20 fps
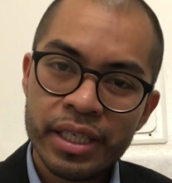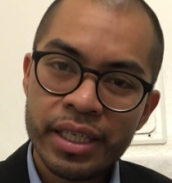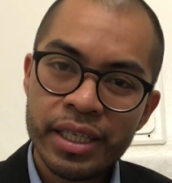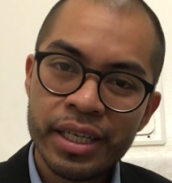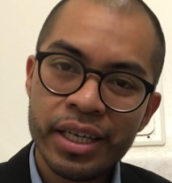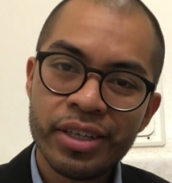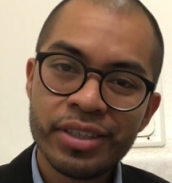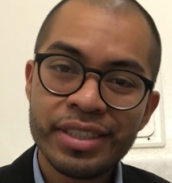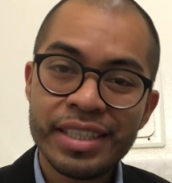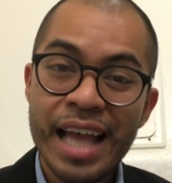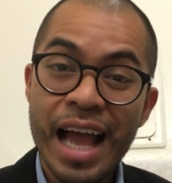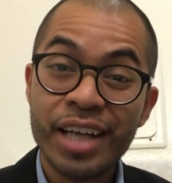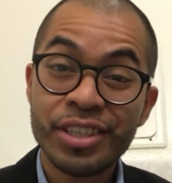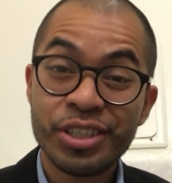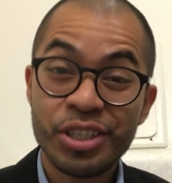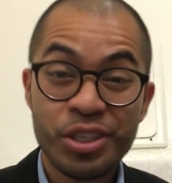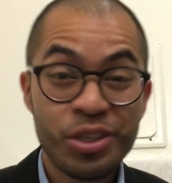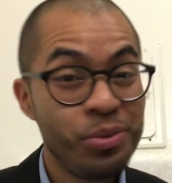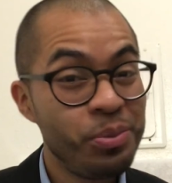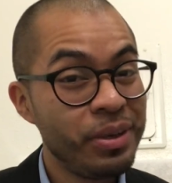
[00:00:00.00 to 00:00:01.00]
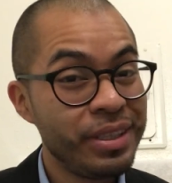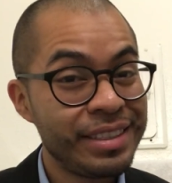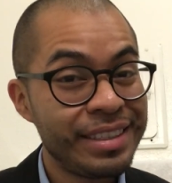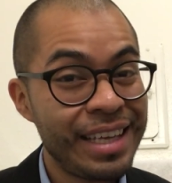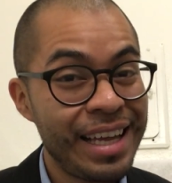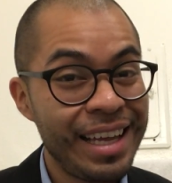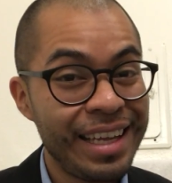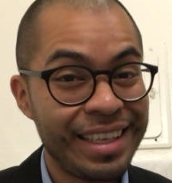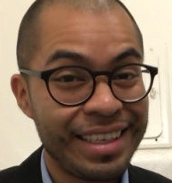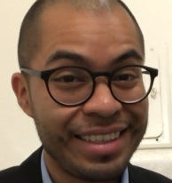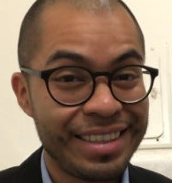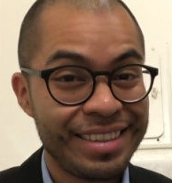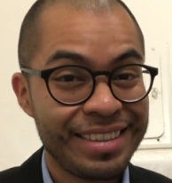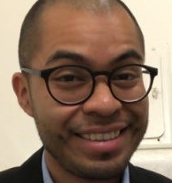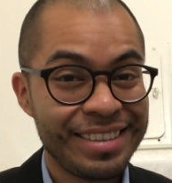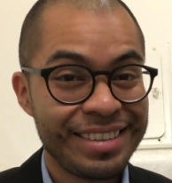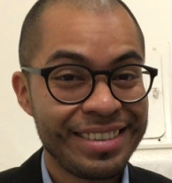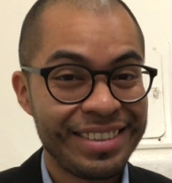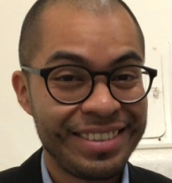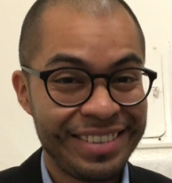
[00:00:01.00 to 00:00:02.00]
Here's the action you must take.
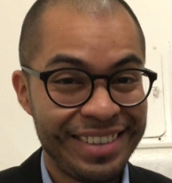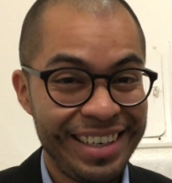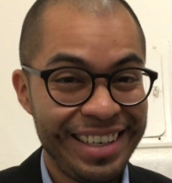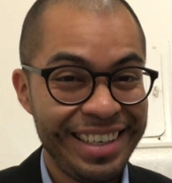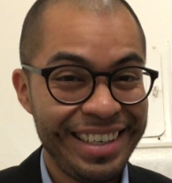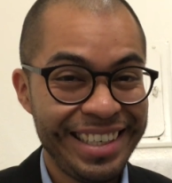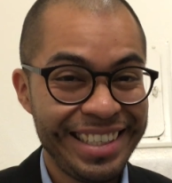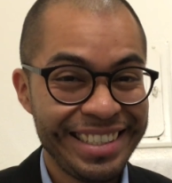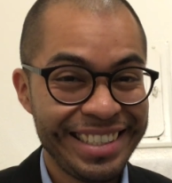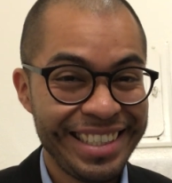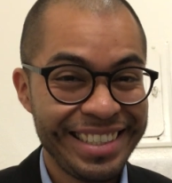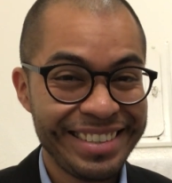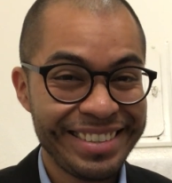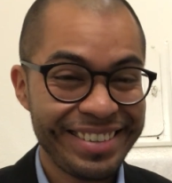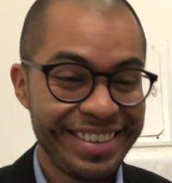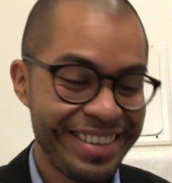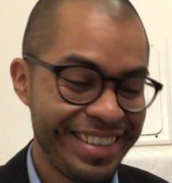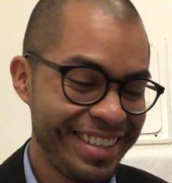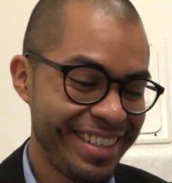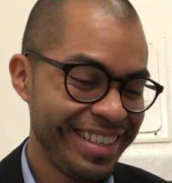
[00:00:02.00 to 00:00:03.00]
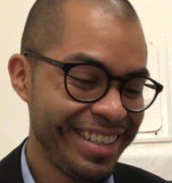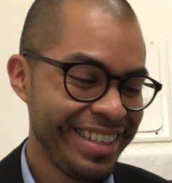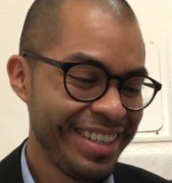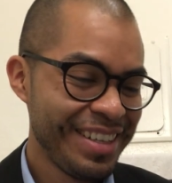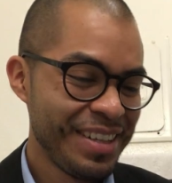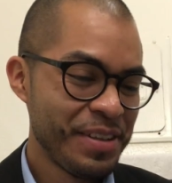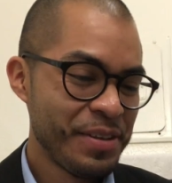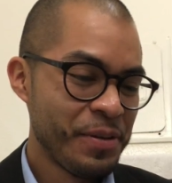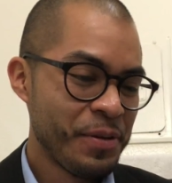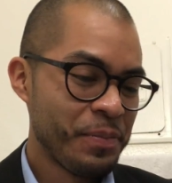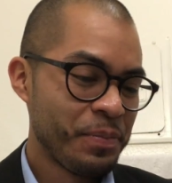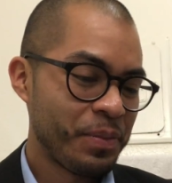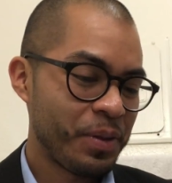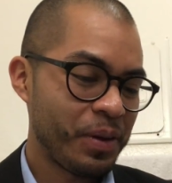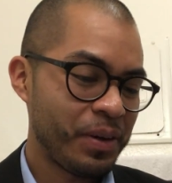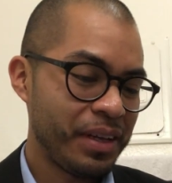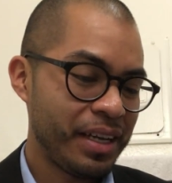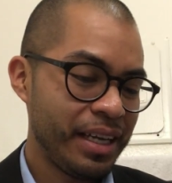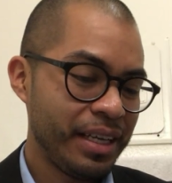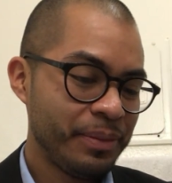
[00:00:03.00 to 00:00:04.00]
All right, let's get started.
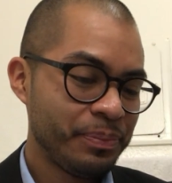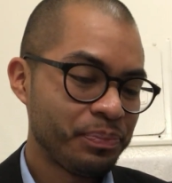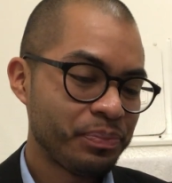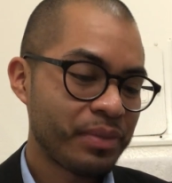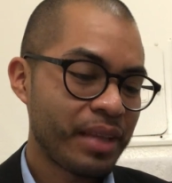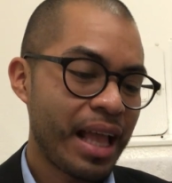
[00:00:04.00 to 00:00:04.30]
Okay.